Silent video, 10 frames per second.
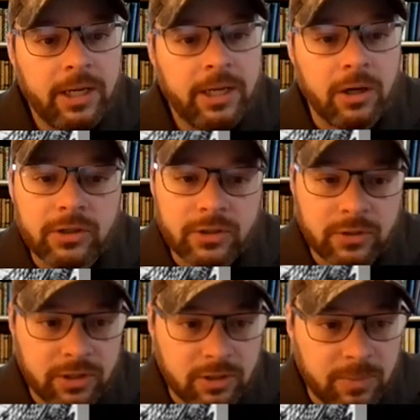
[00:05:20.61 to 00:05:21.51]
He also
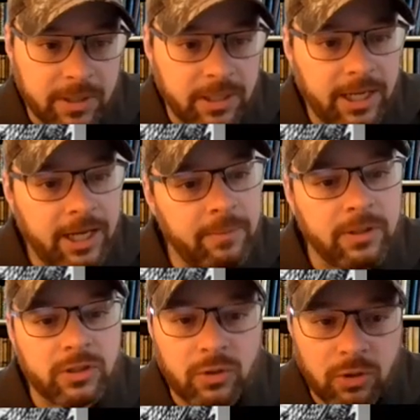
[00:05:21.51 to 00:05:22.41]
suspended
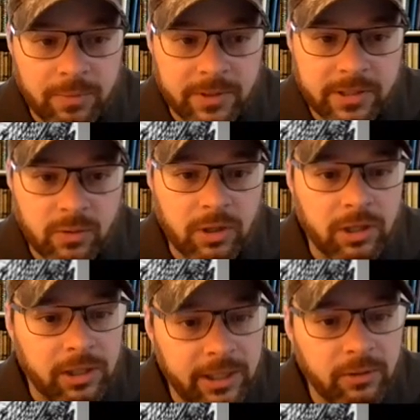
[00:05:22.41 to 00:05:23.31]
habeas corpus, or the
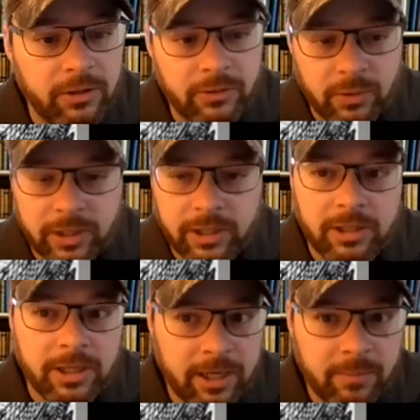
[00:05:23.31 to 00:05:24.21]
legal authority to
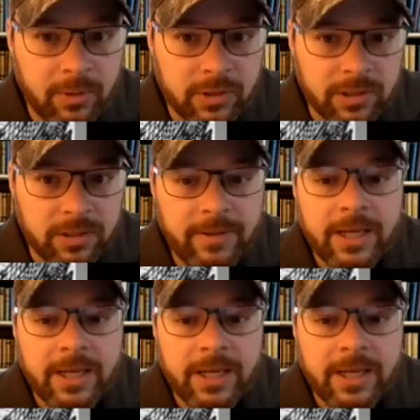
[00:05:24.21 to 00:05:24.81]
detain a person.